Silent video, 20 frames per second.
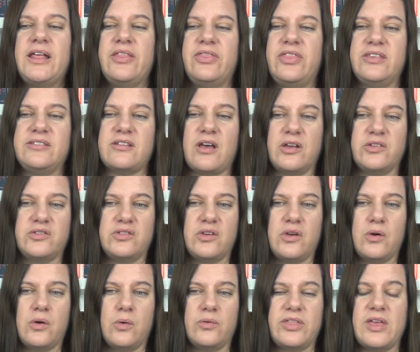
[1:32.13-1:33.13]
this
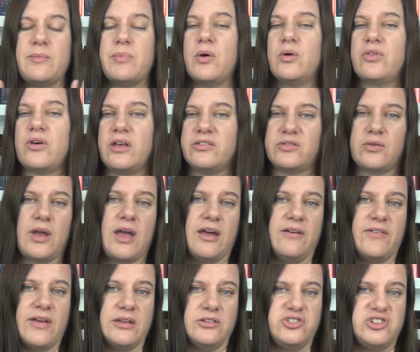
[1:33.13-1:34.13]
also they both also
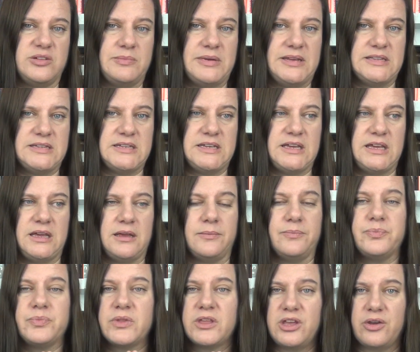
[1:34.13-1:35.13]
have
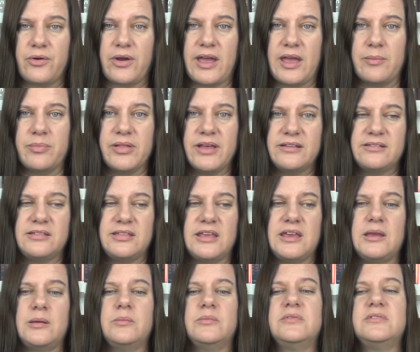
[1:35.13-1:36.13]
lgbtqia plus
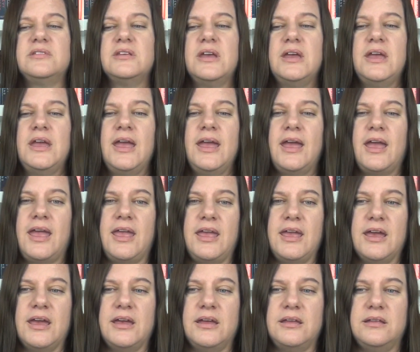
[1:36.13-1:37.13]
themes
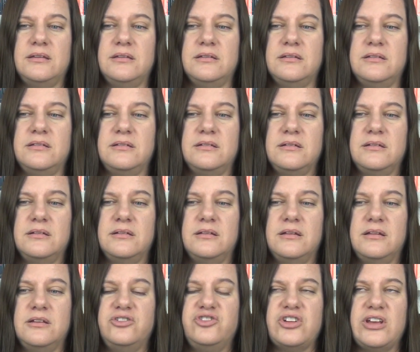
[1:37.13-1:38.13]
and
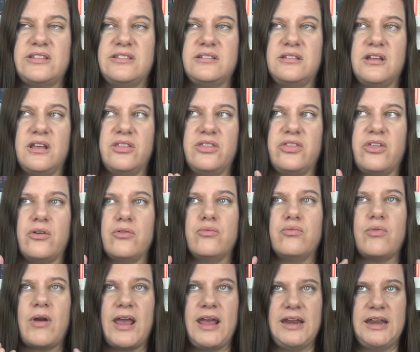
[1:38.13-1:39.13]
just the
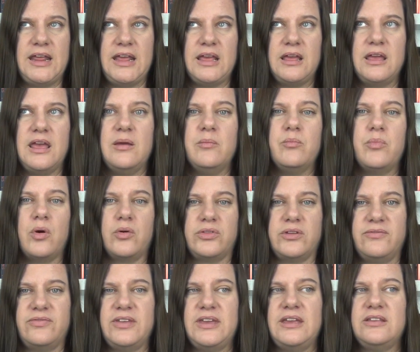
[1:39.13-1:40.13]
writing in both
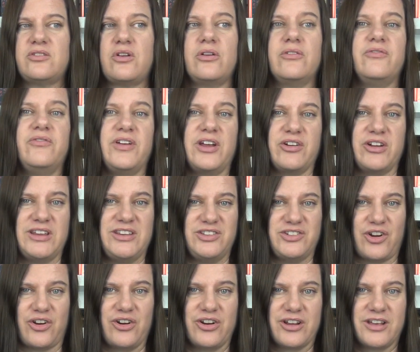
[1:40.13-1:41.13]
of these are very
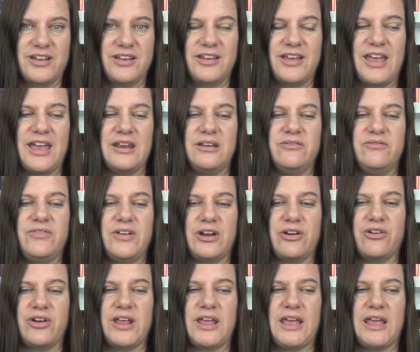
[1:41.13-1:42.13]
dark and
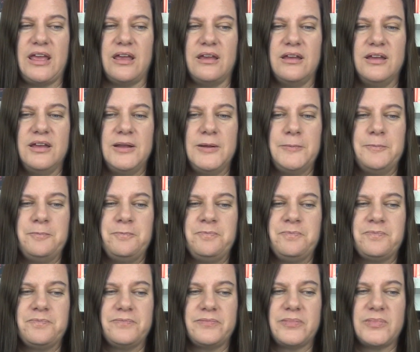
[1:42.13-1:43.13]
very
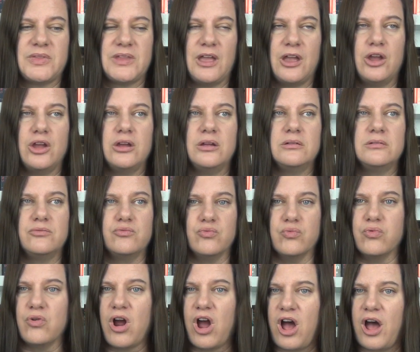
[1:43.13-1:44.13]

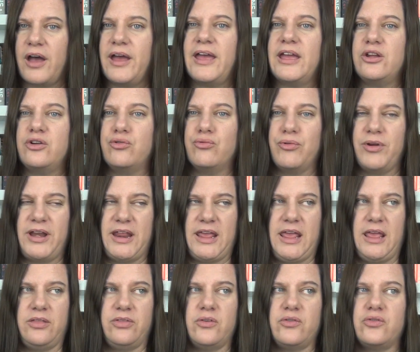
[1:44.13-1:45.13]
raw and
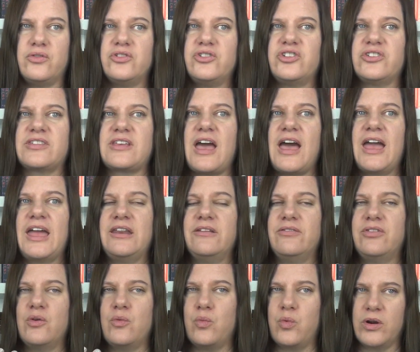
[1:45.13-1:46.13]
gritty. Those are just kind
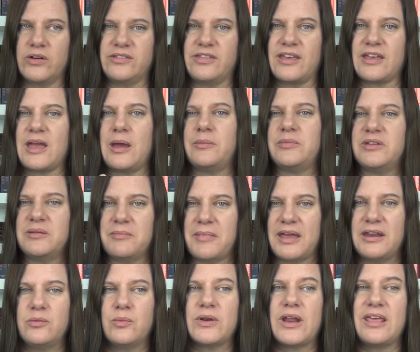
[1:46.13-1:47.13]
of the words that come to
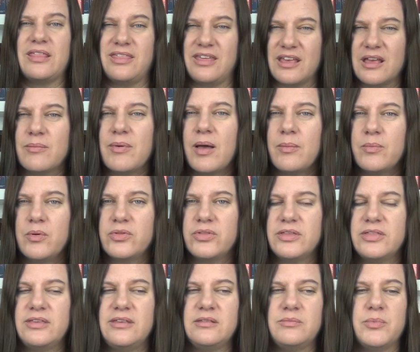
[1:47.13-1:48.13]
mind when I think about both
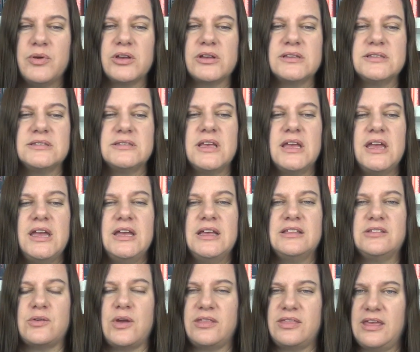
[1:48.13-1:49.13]
of these books.
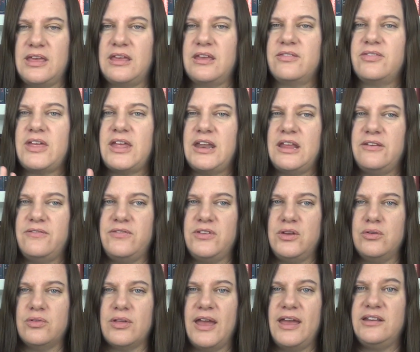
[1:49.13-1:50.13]
So I think that if
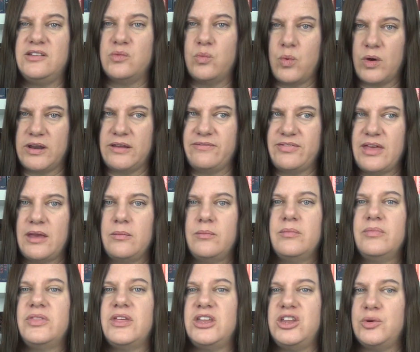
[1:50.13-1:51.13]
you liked one of
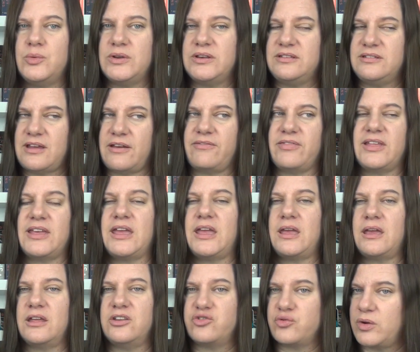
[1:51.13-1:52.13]
them, then you would
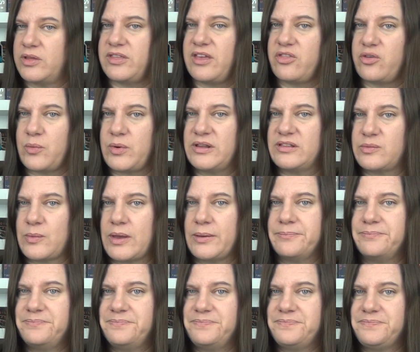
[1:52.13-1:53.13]
definitely enjoy the other one as
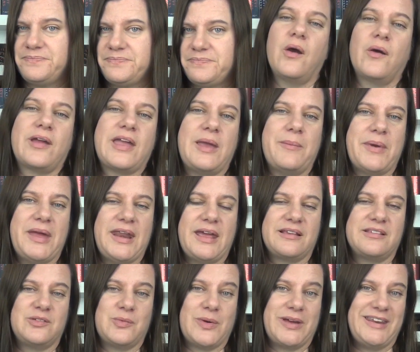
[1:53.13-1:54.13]
well. Okay, my
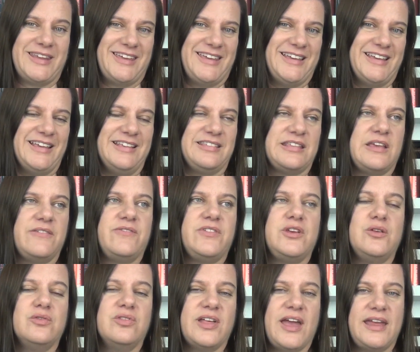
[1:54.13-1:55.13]
next one is if
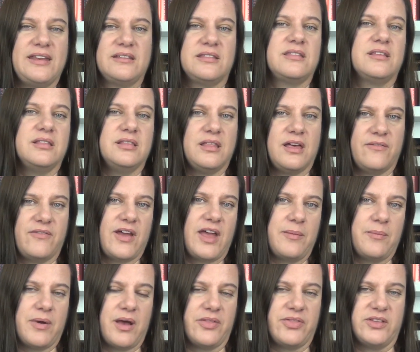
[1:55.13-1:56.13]
you liked The Love
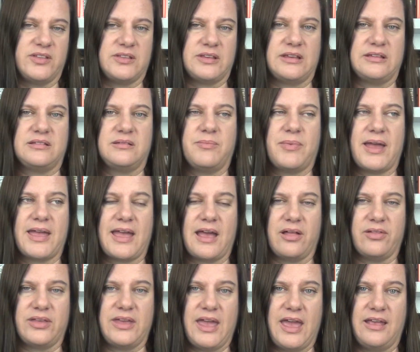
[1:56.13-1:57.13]
Hypothesis by
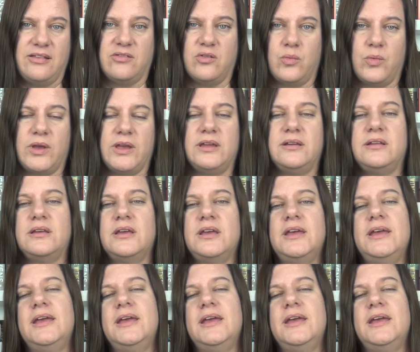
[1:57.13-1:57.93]
Ali Hazelwood,